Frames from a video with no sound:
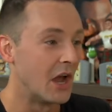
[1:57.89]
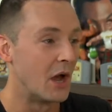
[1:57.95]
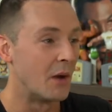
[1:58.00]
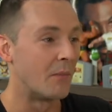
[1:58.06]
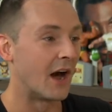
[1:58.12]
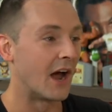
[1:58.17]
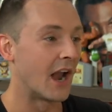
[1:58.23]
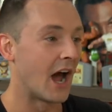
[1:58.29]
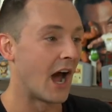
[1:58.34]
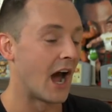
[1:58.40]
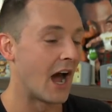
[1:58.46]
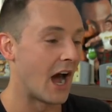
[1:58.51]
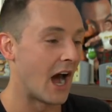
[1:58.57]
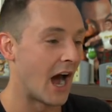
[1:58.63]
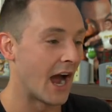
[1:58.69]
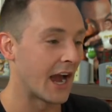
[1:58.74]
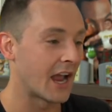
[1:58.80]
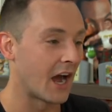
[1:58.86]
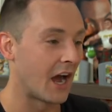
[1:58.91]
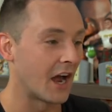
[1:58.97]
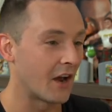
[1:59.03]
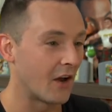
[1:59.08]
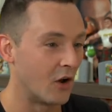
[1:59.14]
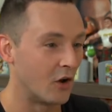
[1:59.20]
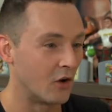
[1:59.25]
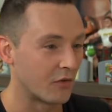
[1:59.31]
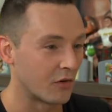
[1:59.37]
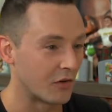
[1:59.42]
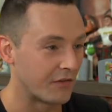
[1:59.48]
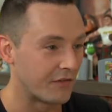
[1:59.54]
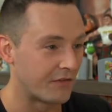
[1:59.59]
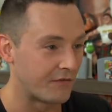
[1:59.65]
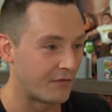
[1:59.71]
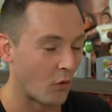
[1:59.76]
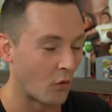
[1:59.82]
But I got over
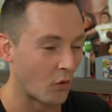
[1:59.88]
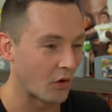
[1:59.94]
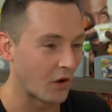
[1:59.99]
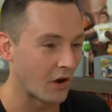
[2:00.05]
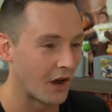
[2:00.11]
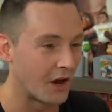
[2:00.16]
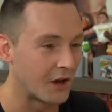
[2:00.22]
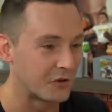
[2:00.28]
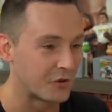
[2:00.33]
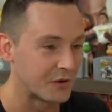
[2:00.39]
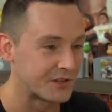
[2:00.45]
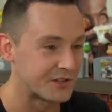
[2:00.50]
four hundred